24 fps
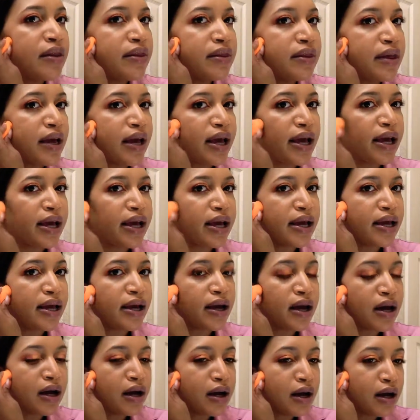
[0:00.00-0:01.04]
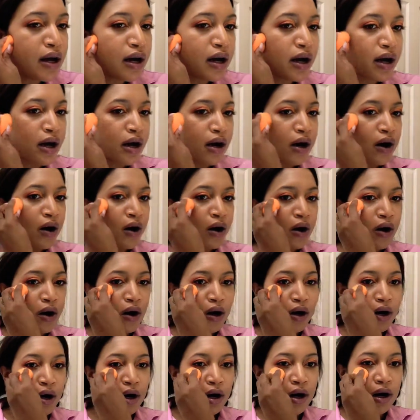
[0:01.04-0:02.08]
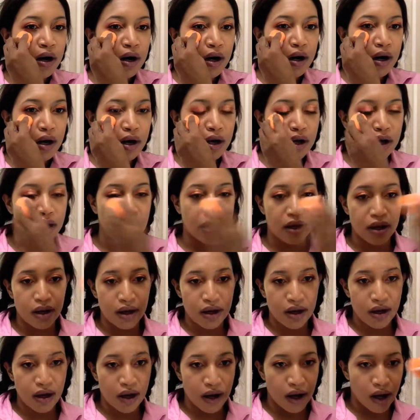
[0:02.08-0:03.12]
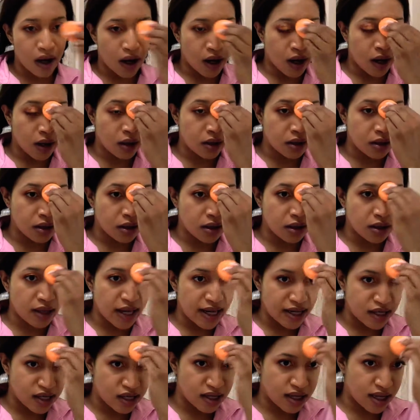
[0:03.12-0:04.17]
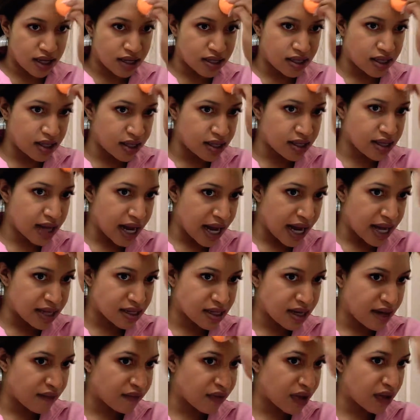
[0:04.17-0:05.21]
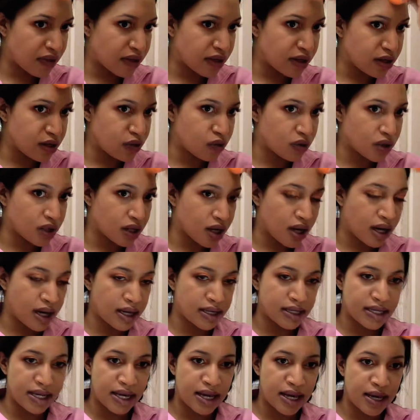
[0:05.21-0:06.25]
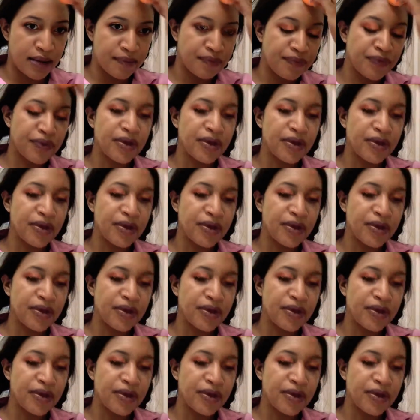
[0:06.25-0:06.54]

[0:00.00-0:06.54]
They are all like just kissing his ass, have nothing to do with the content.